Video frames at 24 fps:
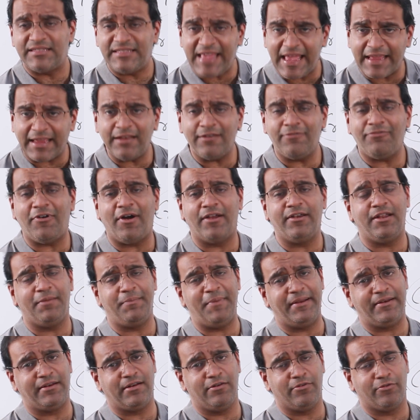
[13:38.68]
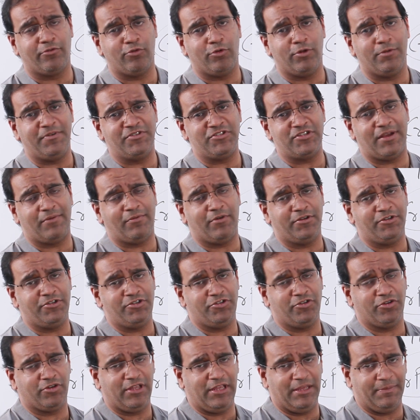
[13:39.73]
The second fundamental rule which I
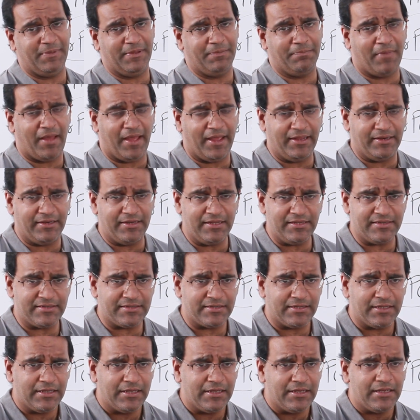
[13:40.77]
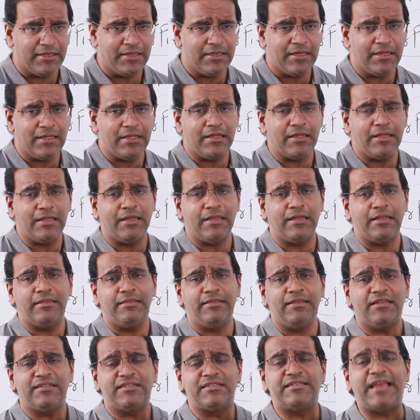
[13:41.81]
want you to keep in mind is
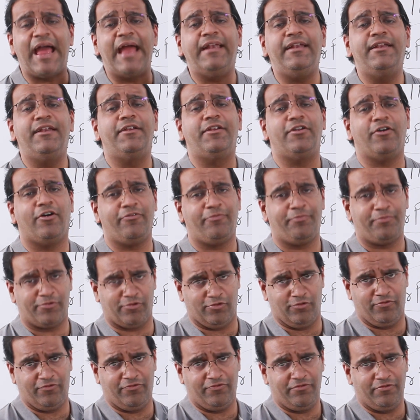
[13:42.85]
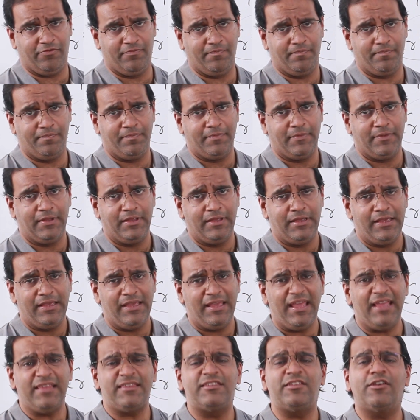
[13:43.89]
the standard of proof.
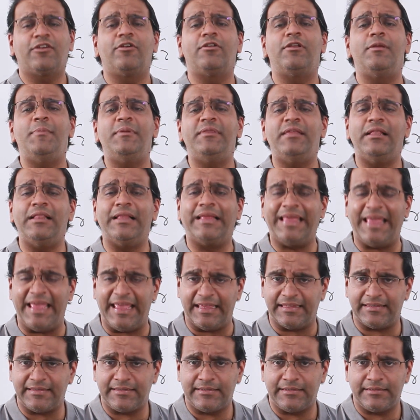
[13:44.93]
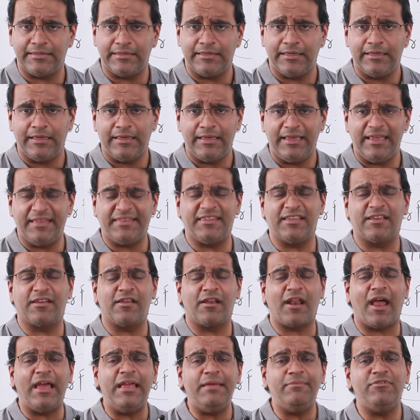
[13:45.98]
It's a criminal case. It's
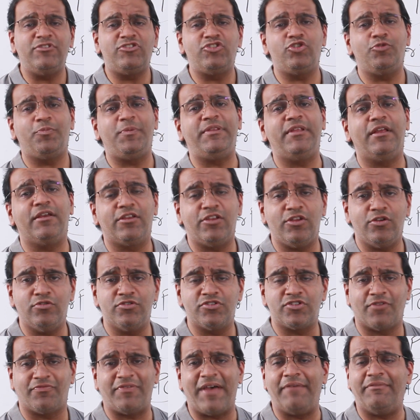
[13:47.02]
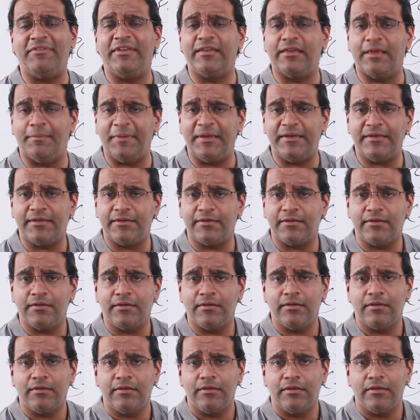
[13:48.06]
a crime which you've been accused of having committed.